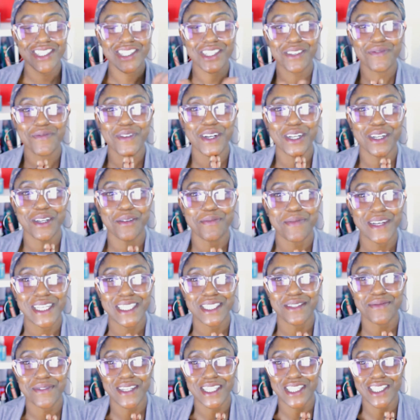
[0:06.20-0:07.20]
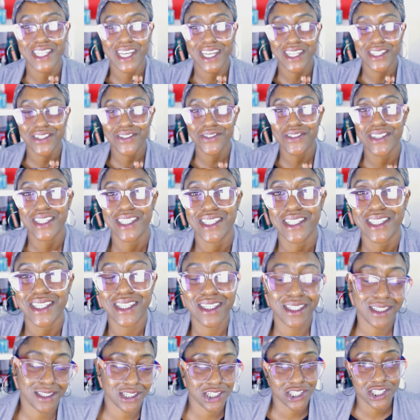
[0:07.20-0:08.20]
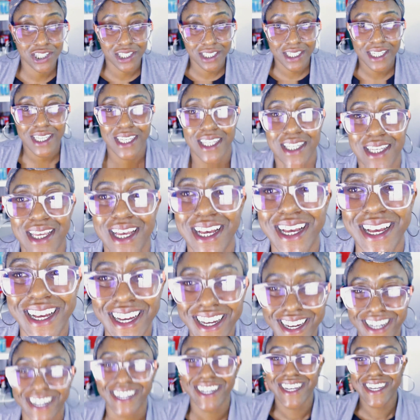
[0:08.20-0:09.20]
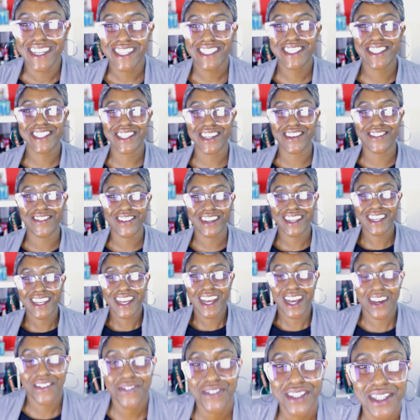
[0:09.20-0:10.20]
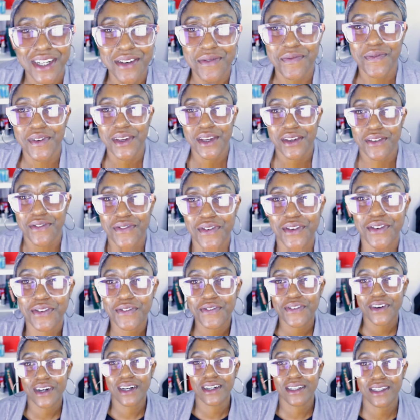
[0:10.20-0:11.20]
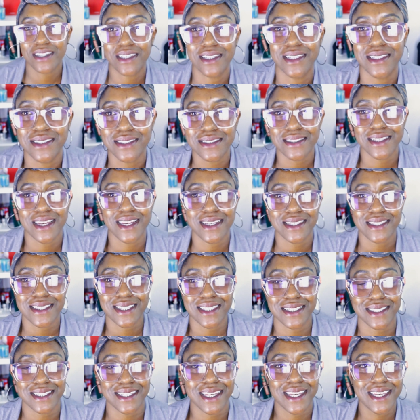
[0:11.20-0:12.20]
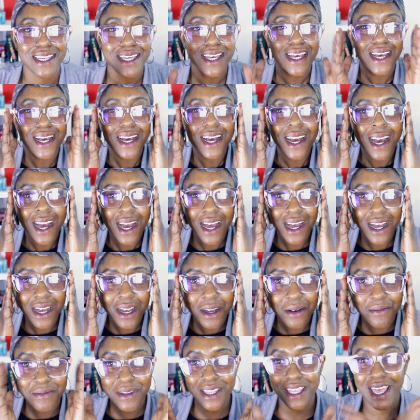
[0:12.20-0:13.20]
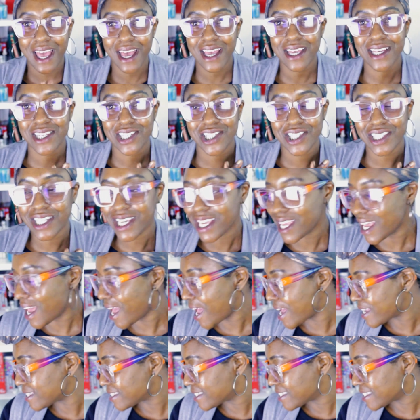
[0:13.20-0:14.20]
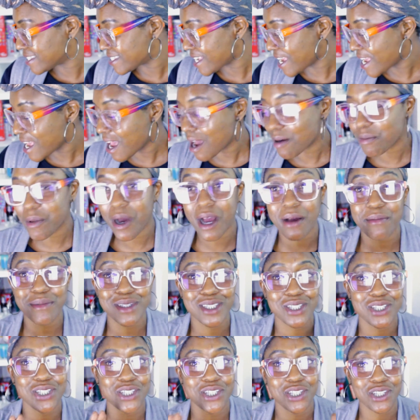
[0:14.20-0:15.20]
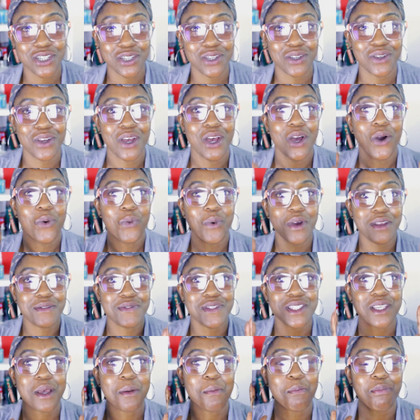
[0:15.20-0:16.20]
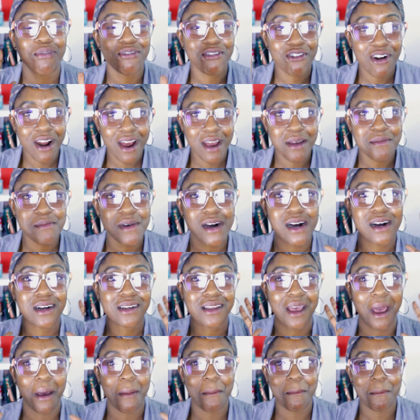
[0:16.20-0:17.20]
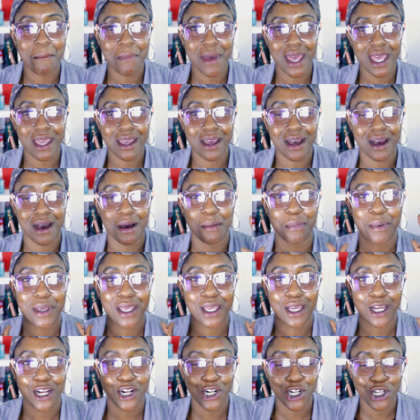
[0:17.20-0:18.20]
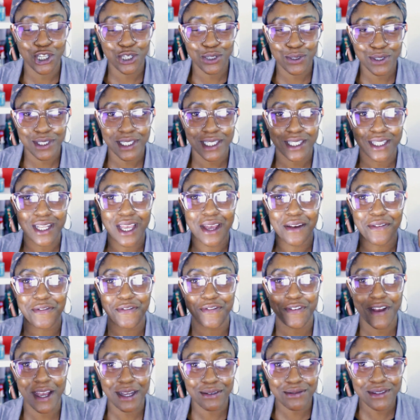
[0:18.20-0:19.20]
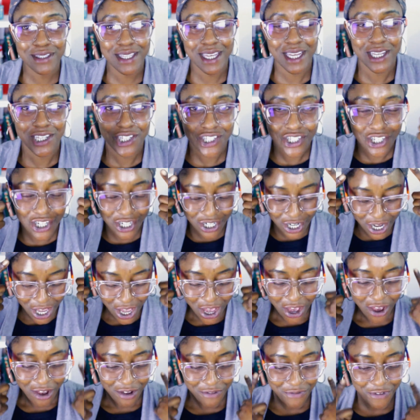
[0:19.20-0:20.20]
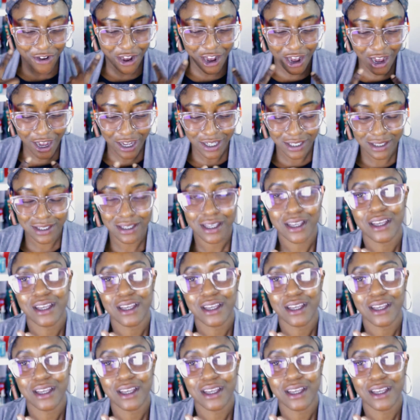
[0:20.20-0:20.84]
welcome back to my channel. It's Shani. Sorry, having a bit of a funky day today. Yeah, it's Shani, and today I'm coming to you with some Primark makeup, including foundation for us